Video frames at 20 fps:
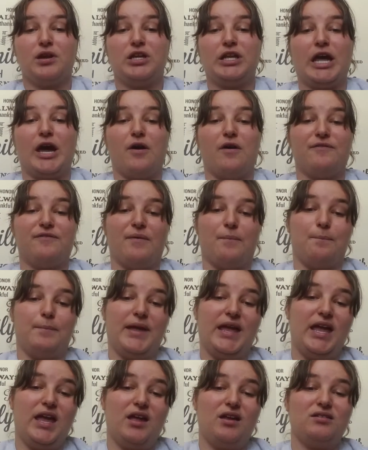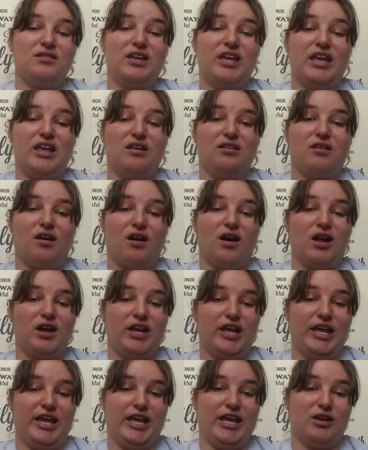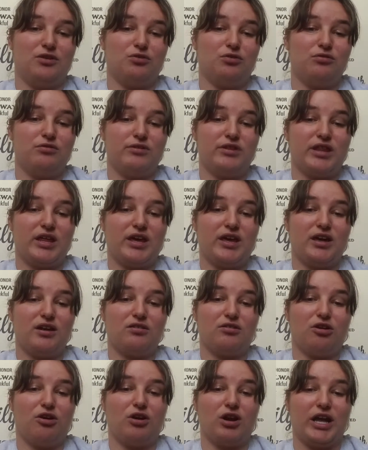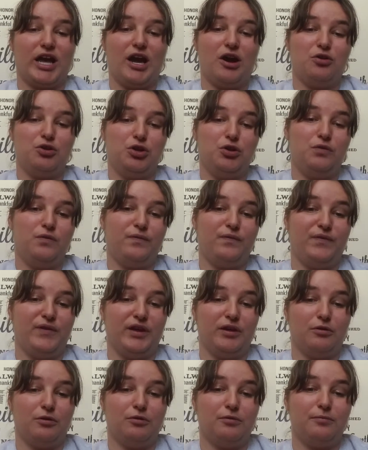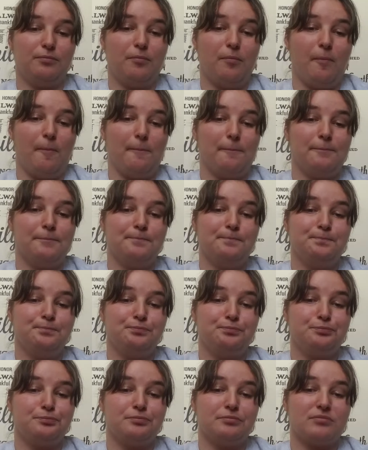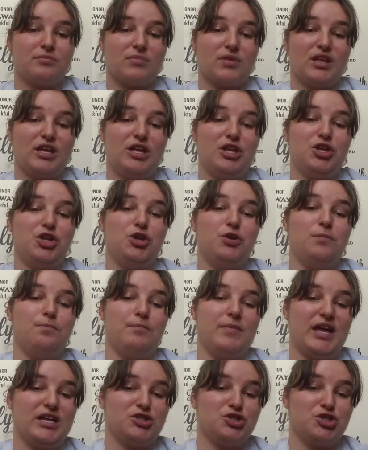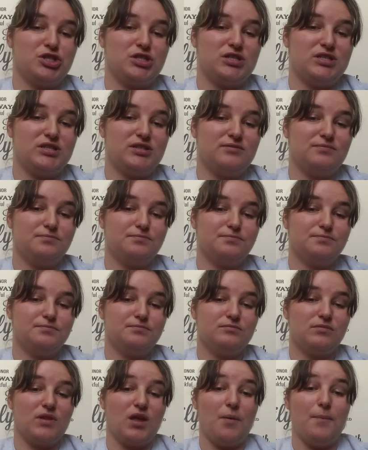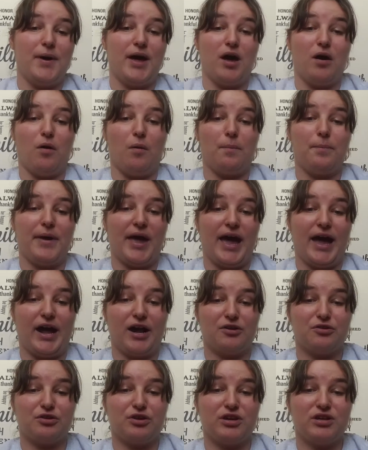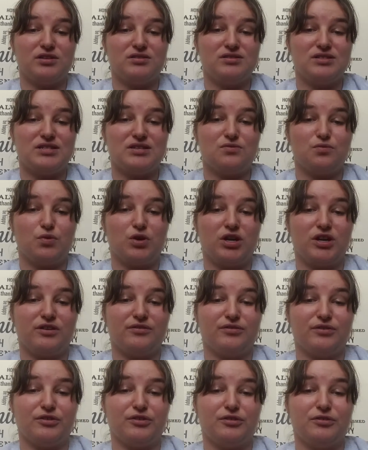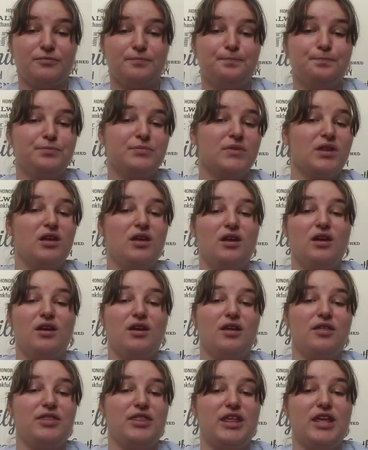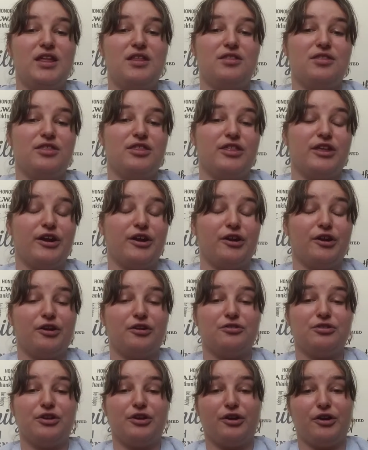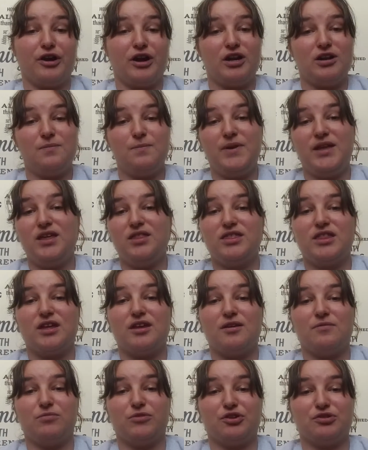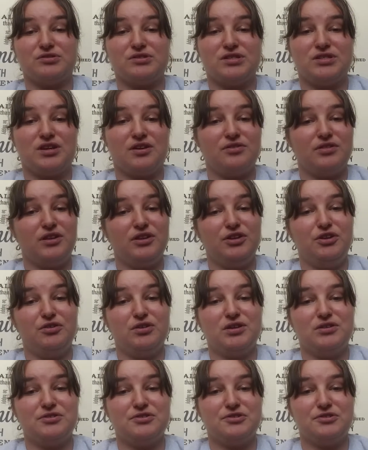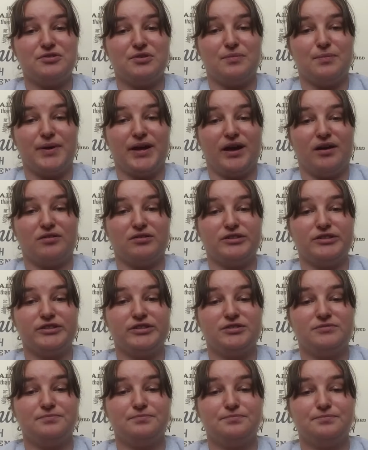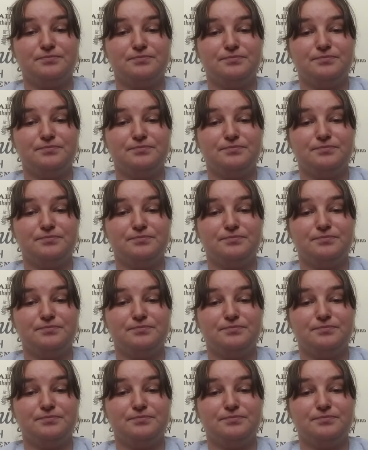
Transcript: Now, if a man cannot handle that on how you feel, and you mention it about patterns and whatever, then they're gonna be them. There's nothing you can do about it.